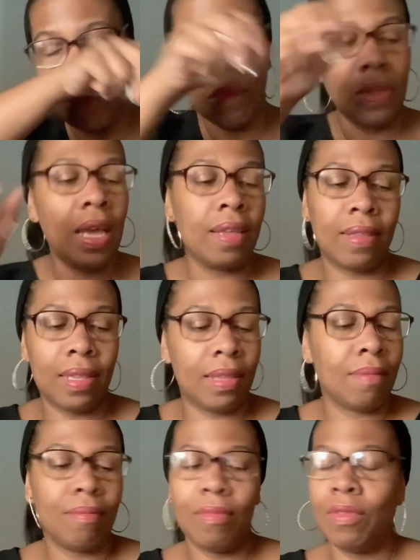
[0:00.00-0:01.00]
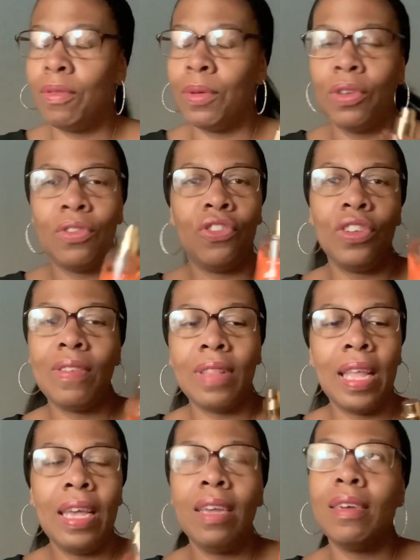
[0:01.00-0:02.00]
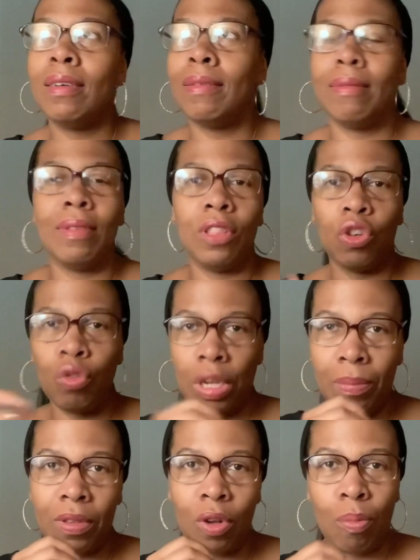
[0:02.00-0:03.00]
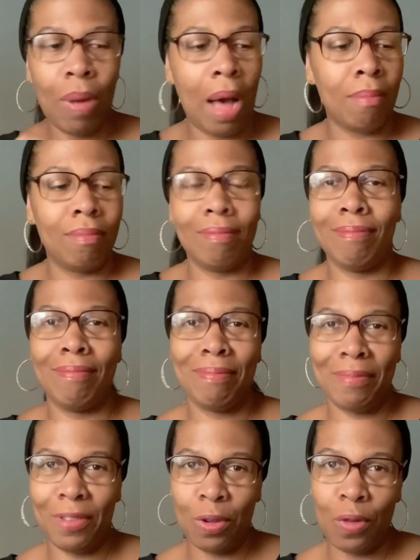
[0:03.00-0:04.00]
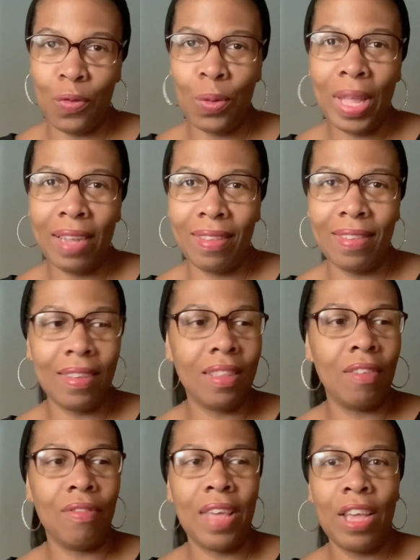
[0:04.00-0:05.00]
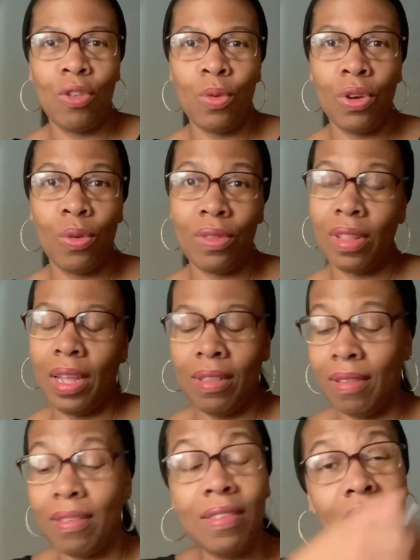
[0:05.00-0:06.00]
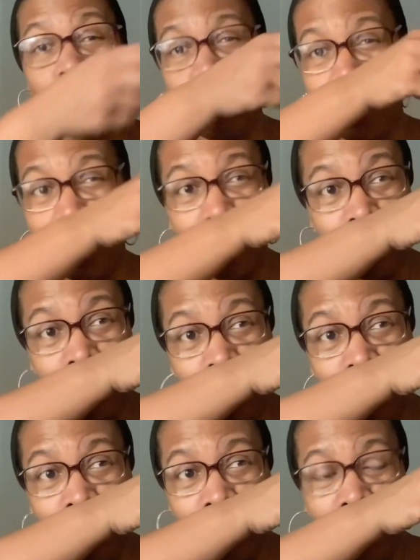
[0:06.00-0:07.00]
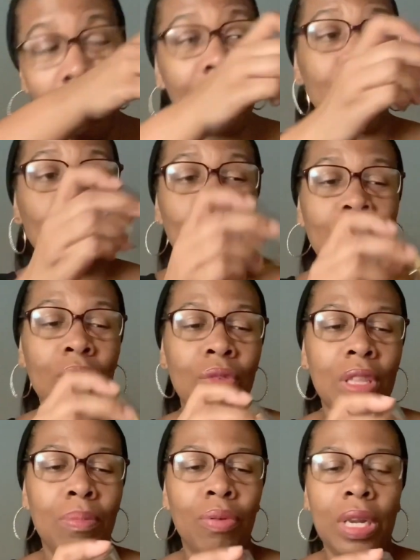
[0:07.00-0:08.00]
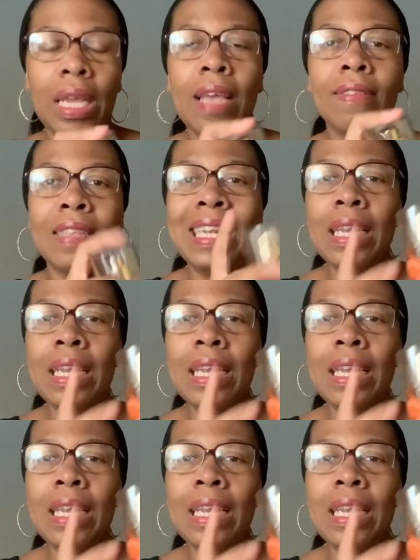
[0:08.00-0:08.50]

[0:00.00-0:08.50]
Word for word: Yes, smells just like the creamsicle pop. So if you like the scent of that, you are going to like this. This is pretty. This is really, really pretty. It's